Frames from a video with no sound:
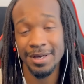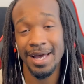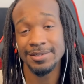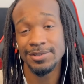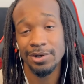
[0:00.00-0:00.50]

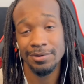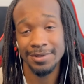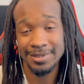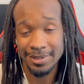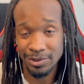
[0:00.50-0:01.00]
has turned
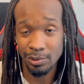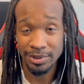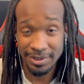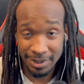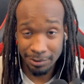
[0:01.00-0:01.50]
this into a
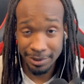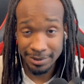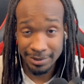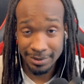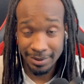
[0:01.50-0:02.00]

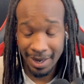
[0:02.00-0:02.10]
series.